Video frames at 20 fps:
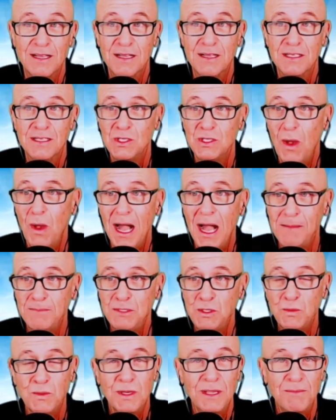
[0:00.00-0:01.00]
So
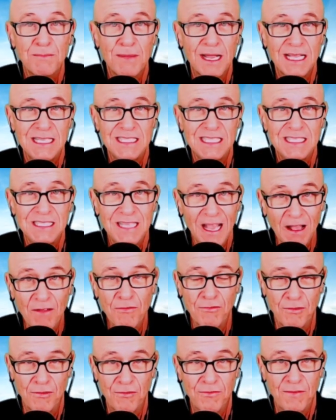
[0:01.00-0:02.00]
I'm doing
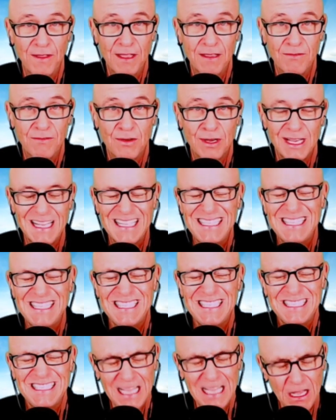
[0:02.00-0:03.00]
myself a favor. It's
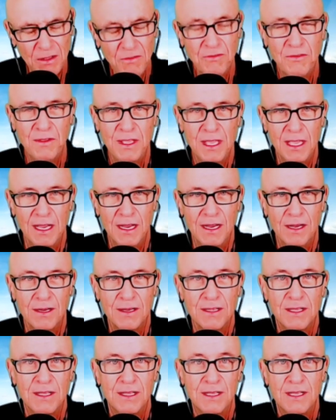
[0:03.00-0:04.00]
self-care
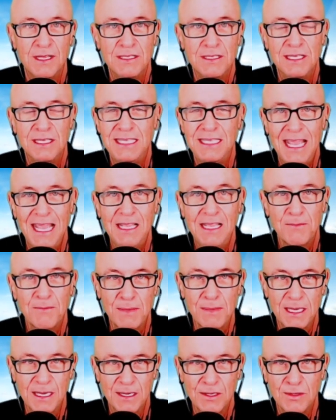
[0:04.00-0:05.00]
to take a
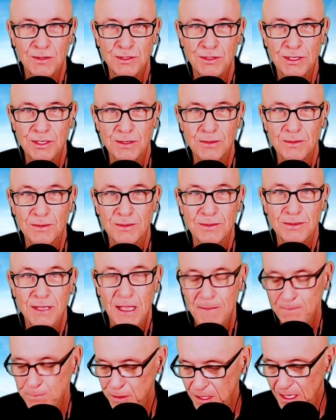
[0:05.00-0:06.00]
minute or two
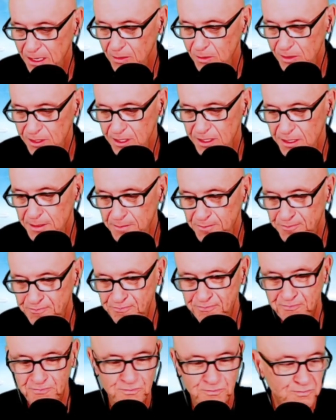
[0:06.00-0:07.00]
and play with him.
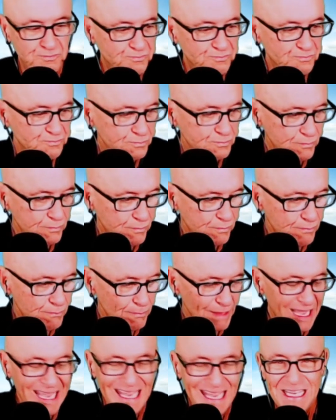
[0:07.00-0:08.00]

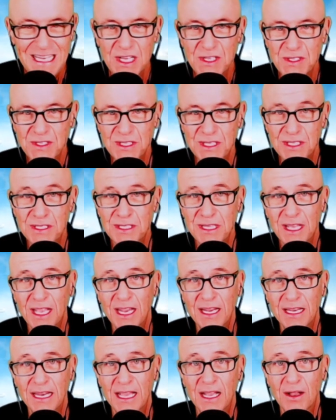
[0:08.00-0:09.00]
He does this
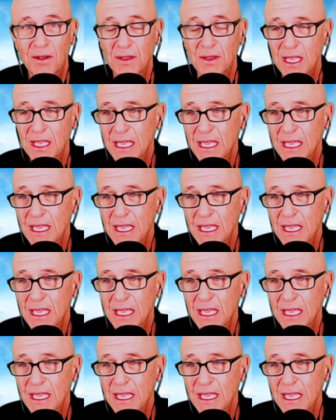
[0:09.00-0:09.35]
thing now.